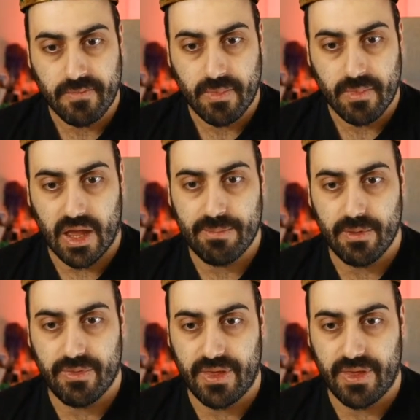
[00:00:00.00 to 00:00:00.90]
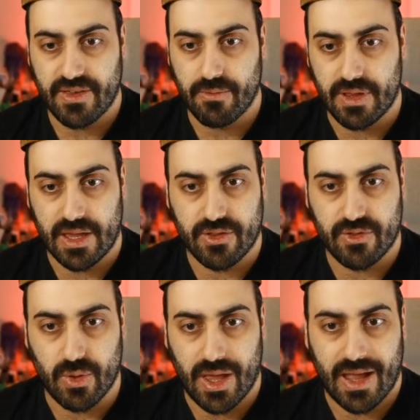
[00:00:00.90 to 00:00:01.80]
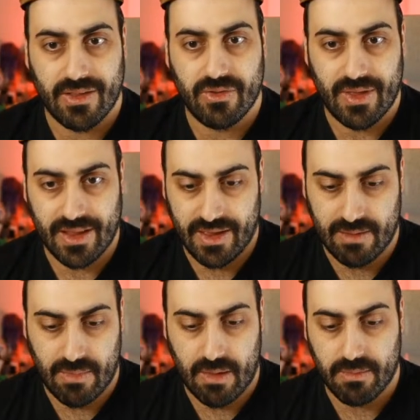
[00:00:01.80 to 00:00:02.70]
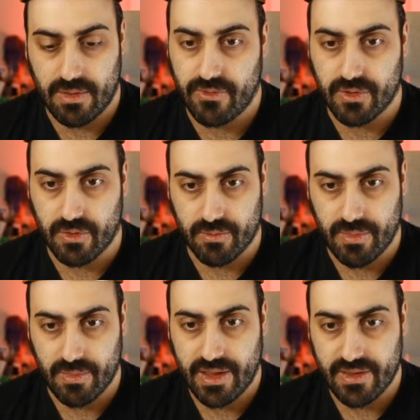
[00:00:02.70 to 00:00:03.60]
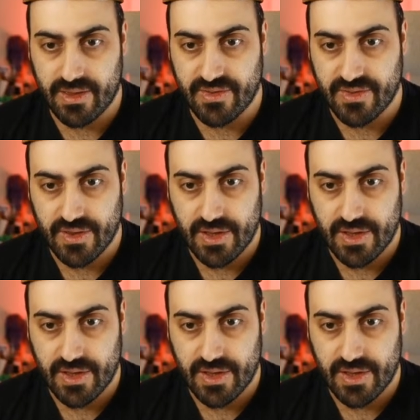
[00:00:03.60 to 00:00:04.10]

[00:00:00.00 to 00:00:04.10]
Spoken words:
A couple of things I would like to add to that NMM, if you don't mind, is